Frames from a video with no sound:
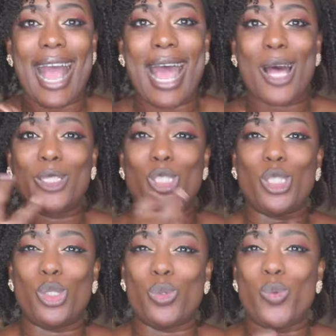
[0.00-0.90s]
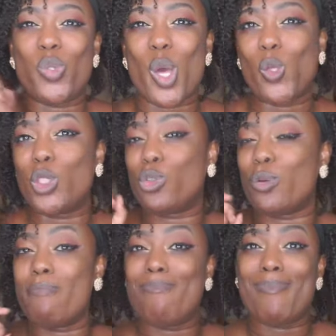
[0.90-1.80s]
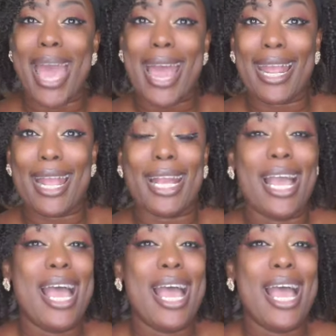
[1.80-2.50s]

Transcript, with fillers: how to do those dramatic,